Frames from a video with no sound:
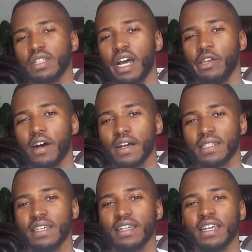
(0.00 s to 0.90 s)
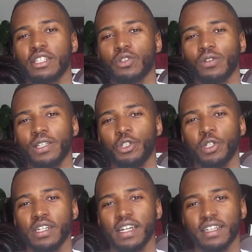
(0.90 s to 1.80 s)
Are you asking it so that you
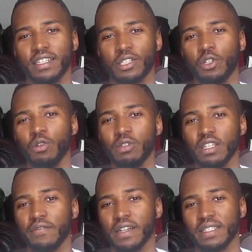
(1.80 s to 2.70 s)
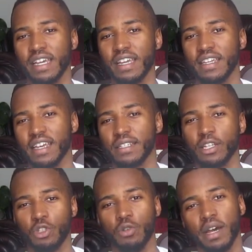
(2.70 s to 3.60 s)
can get an excuse if I say, yes, they
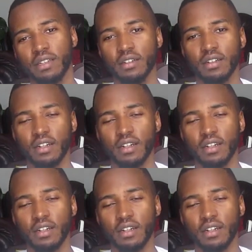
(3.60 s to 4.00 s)
do matter?